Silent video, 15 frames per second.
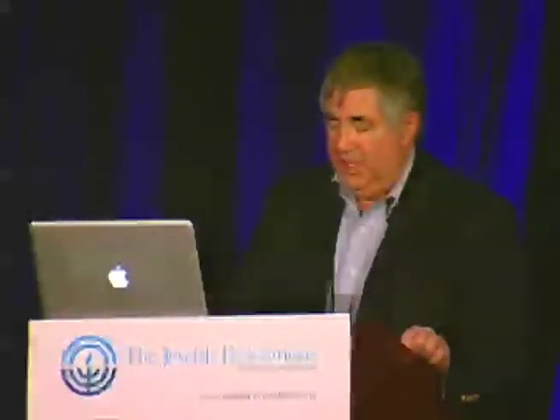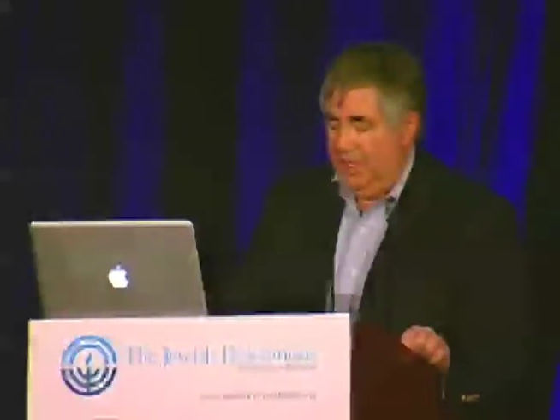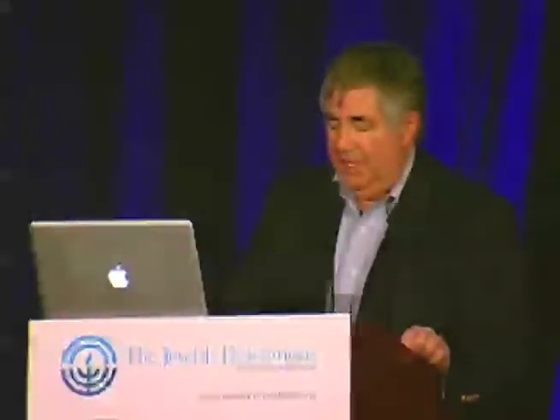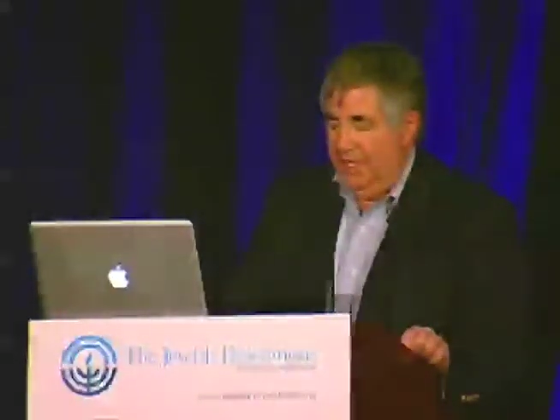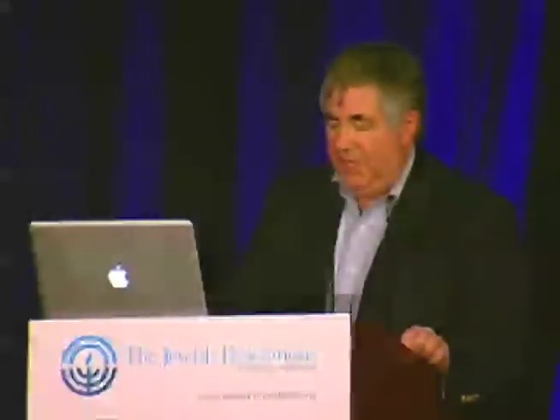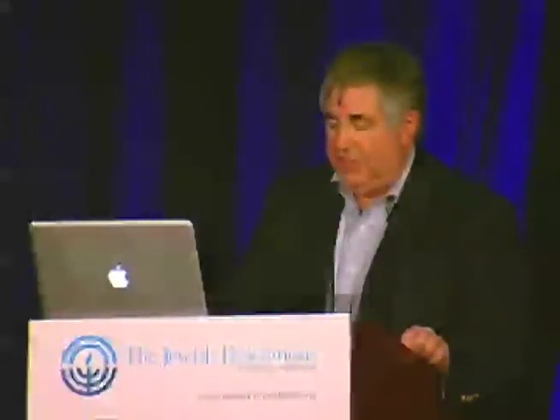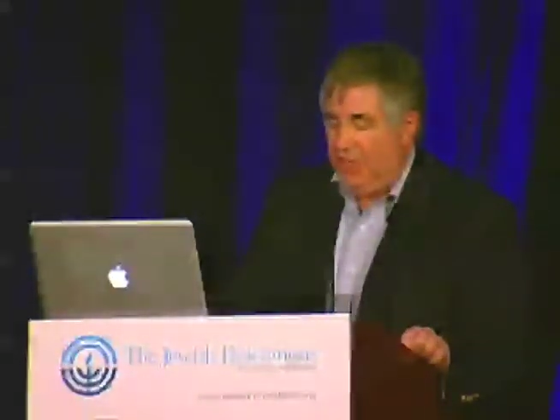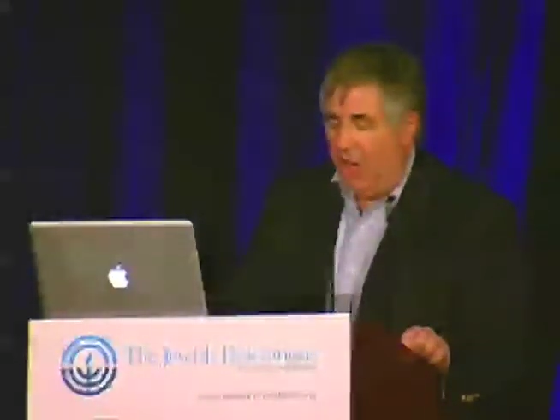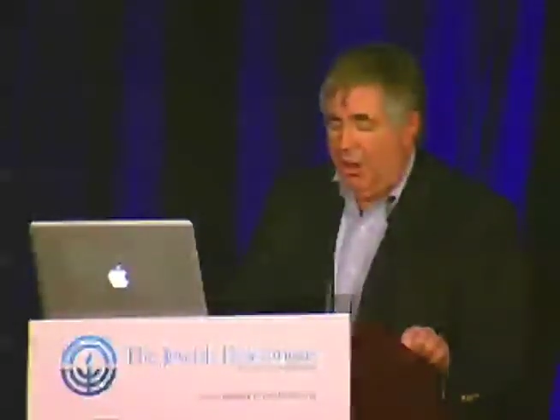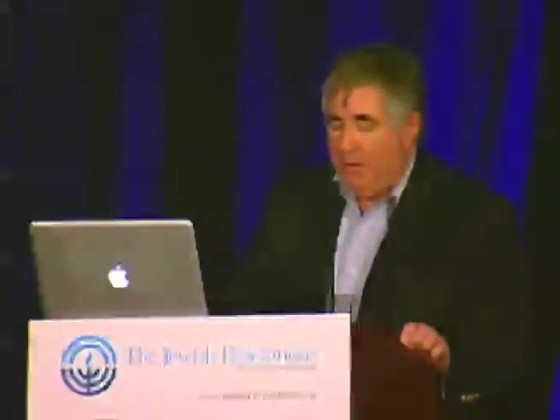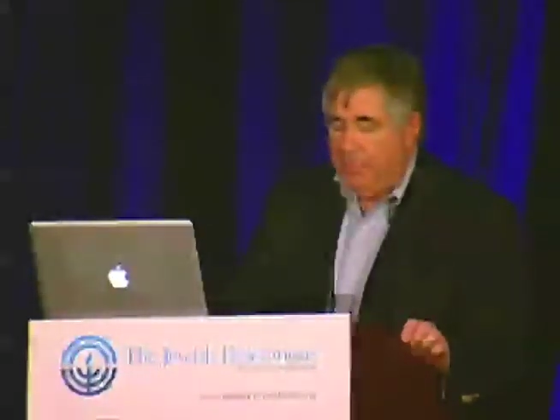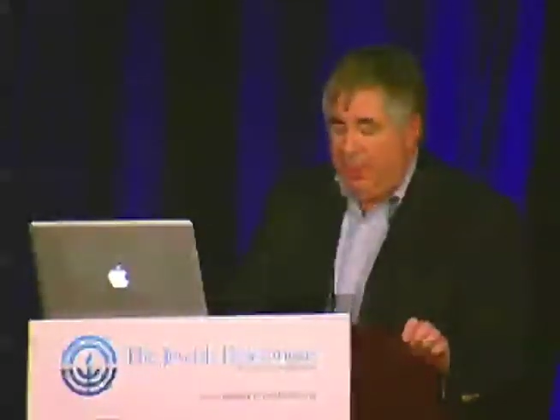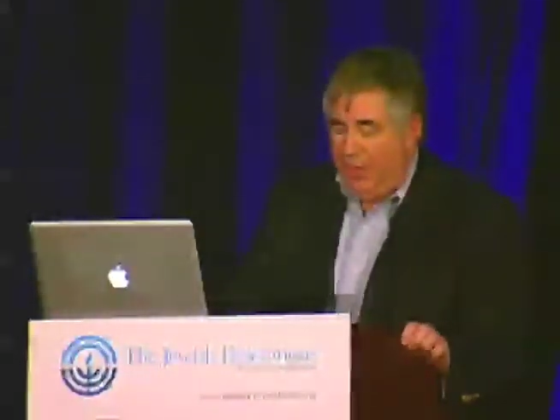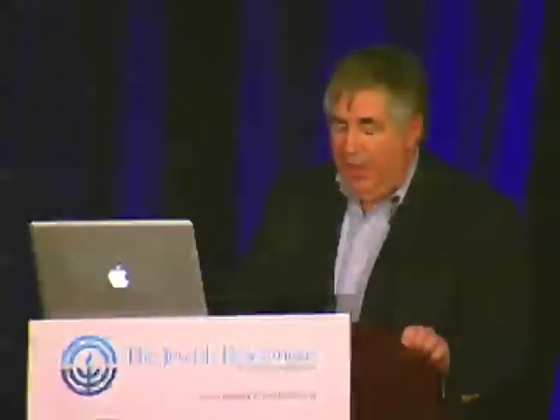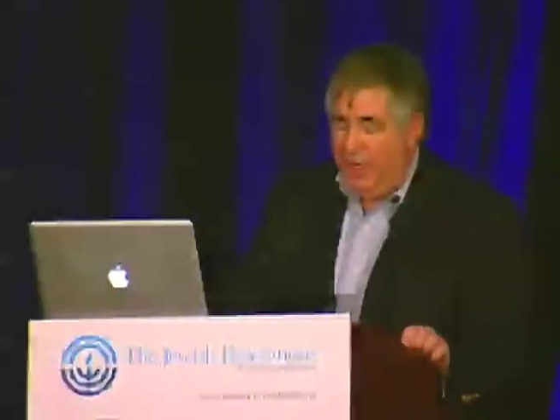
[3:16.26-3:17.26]
It is our
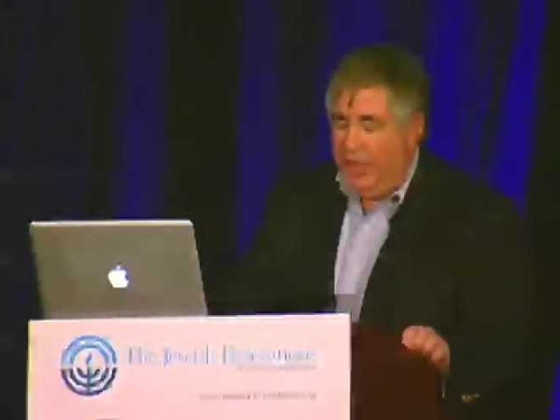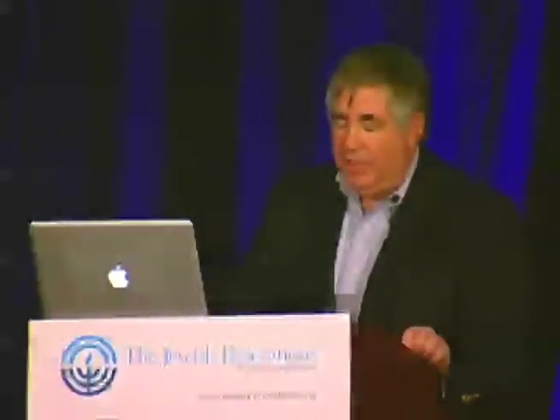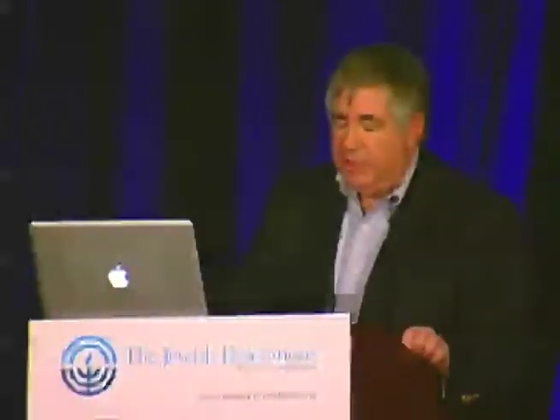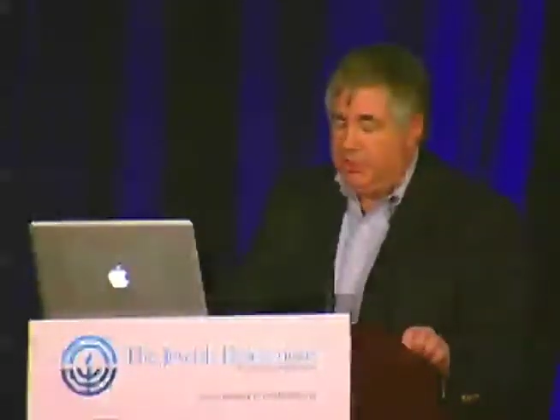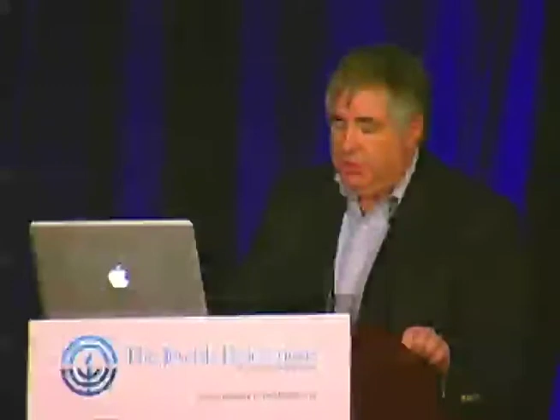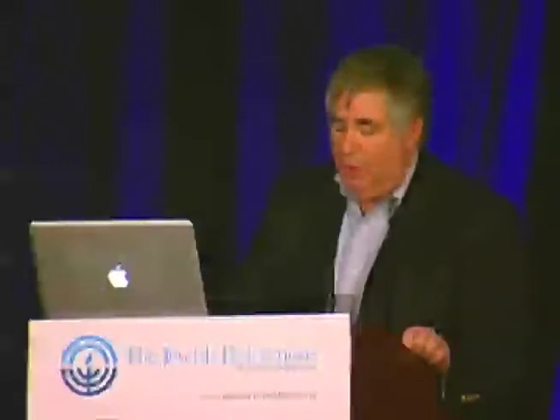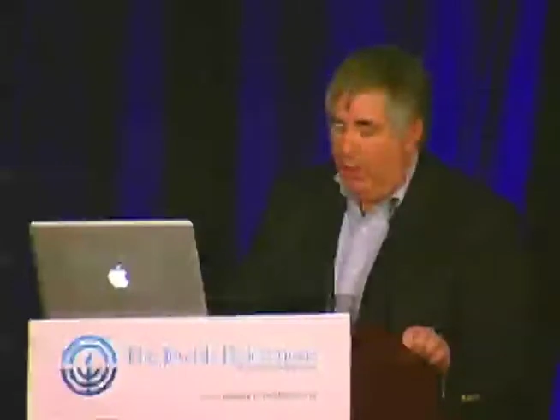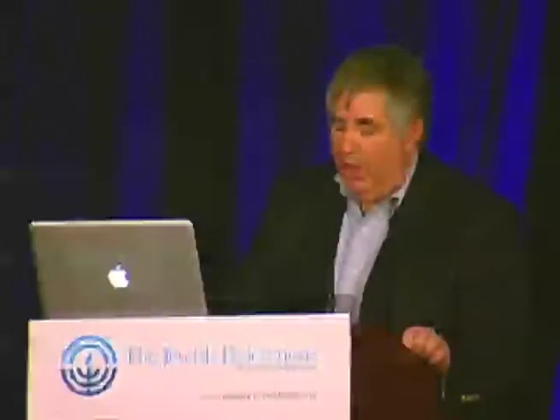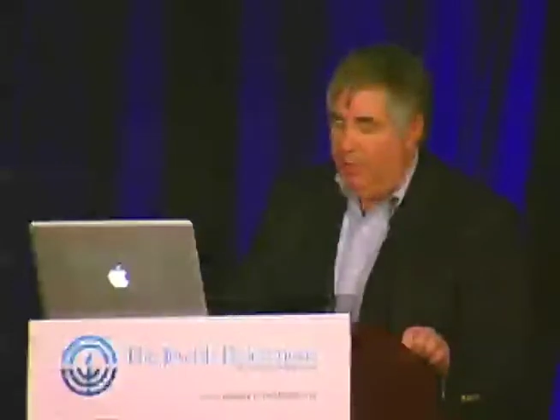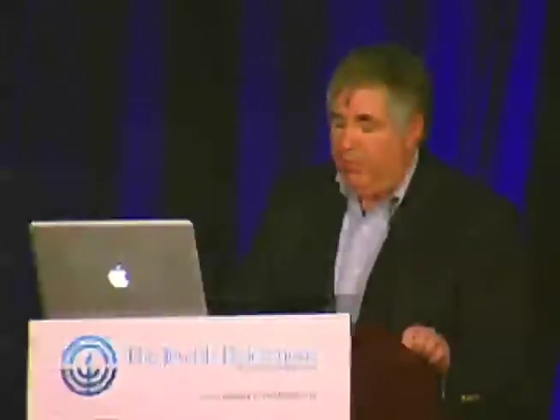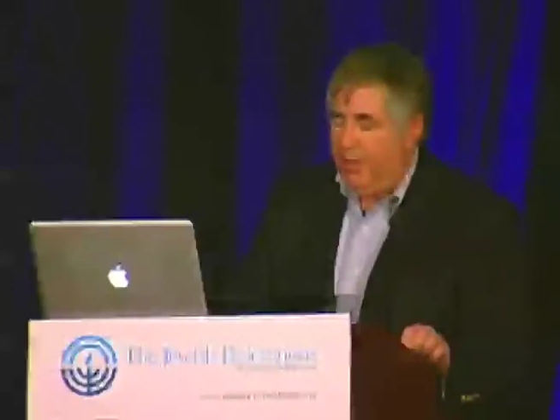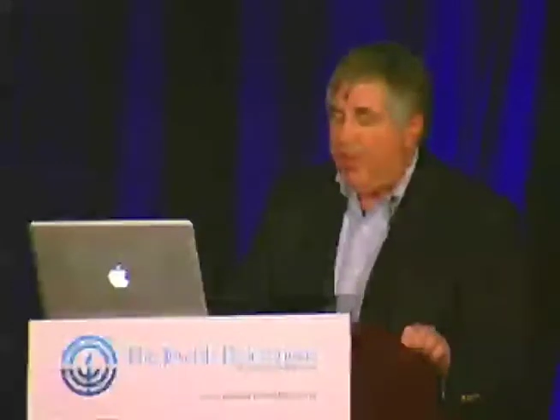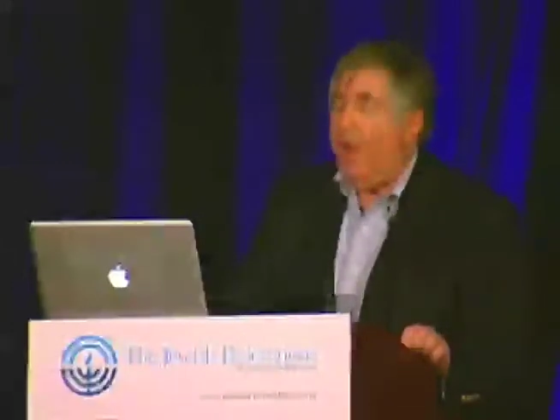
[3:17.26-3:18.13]
ability to join with